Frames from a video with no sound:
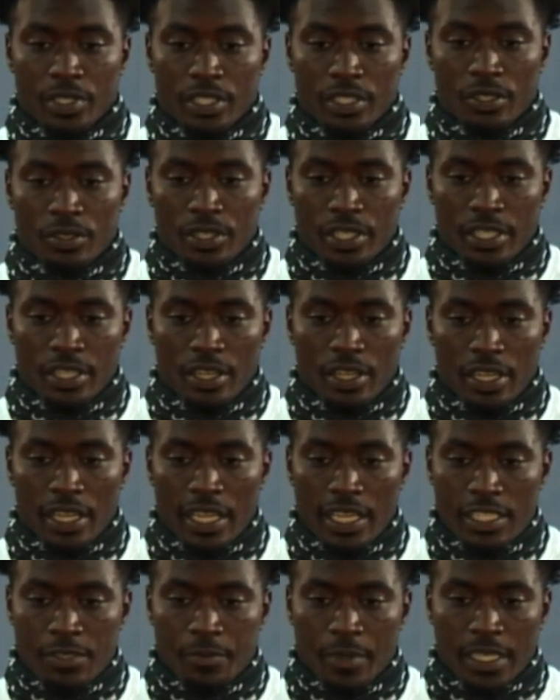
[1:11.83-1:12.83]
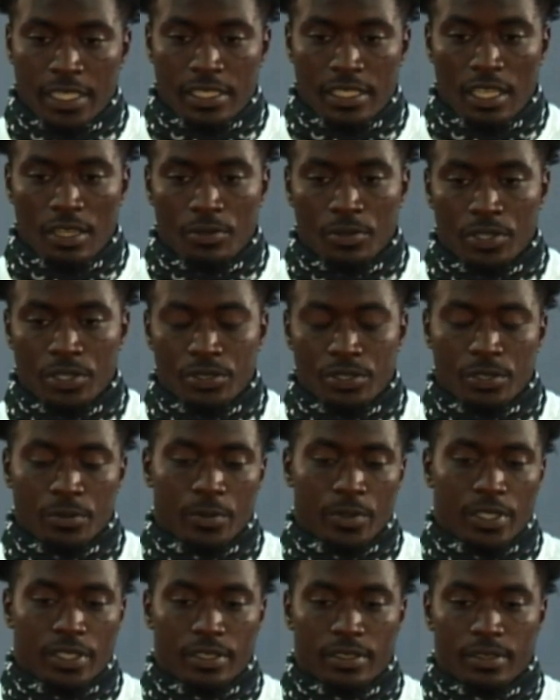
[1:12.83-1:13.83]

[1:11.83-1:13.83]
you know, get our guys back to how we used to be.